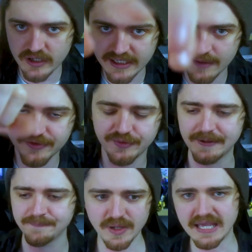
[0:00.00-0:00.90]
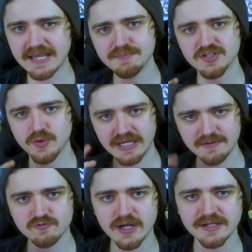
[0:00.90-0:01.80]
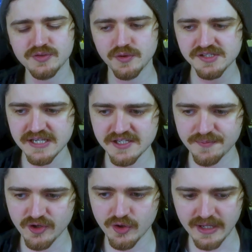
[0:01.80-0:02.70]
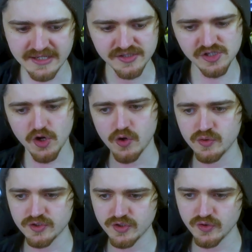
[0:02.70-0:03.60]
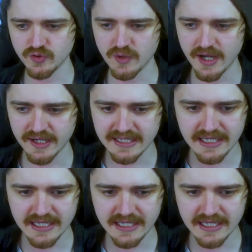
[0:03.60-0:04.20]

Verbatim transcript: running up to him. But in between him running towards Despero, he's shown to uh,